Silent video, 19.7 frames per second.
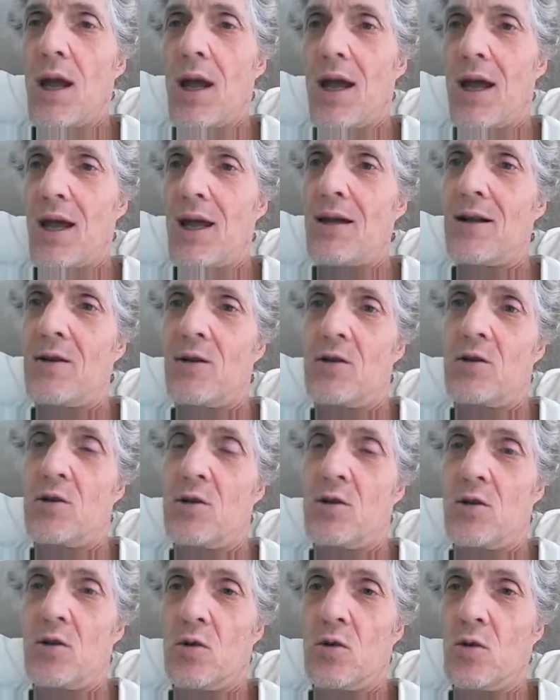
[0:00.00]
added
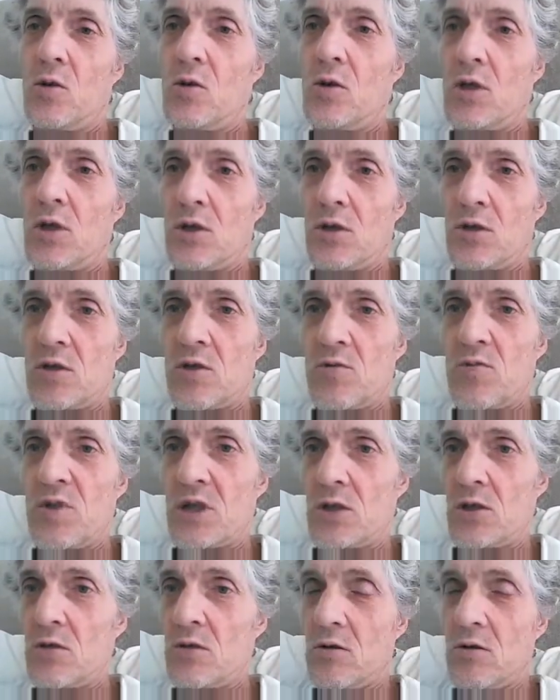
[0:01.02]
to this
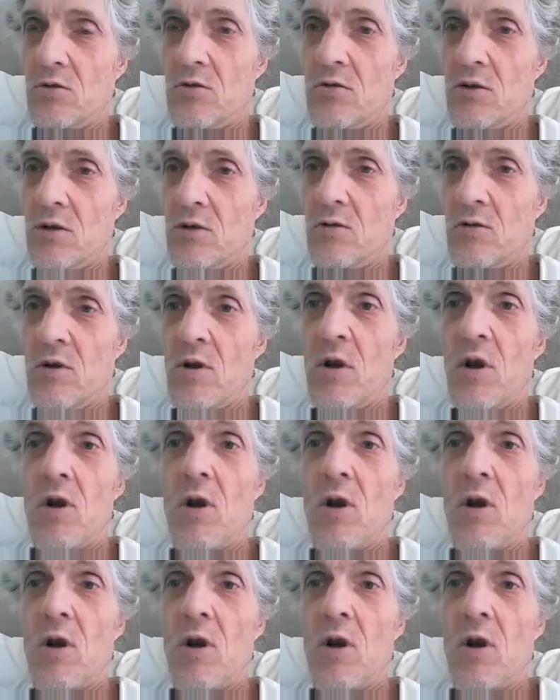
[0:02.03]
mixture than